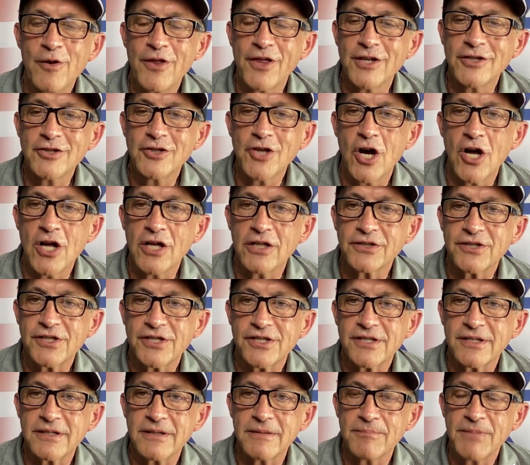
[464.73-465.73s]
with
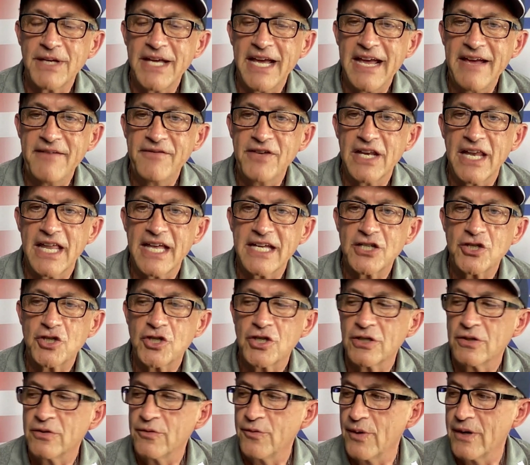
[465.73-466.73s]
adults behaving like
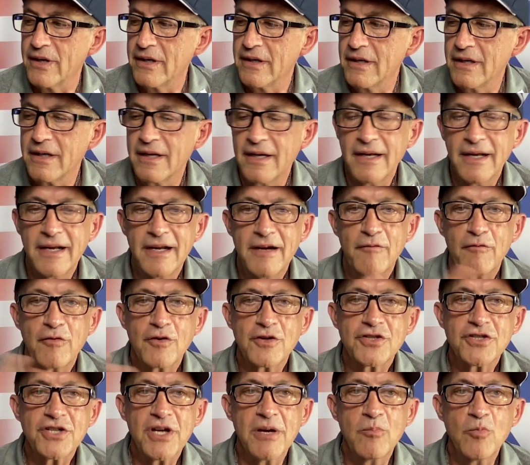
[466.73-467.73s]
children,
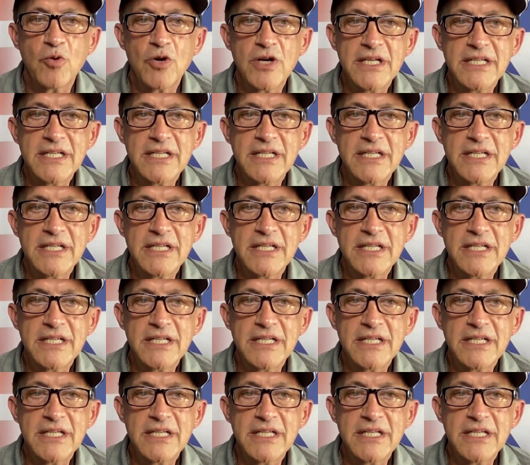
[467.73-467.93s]
for some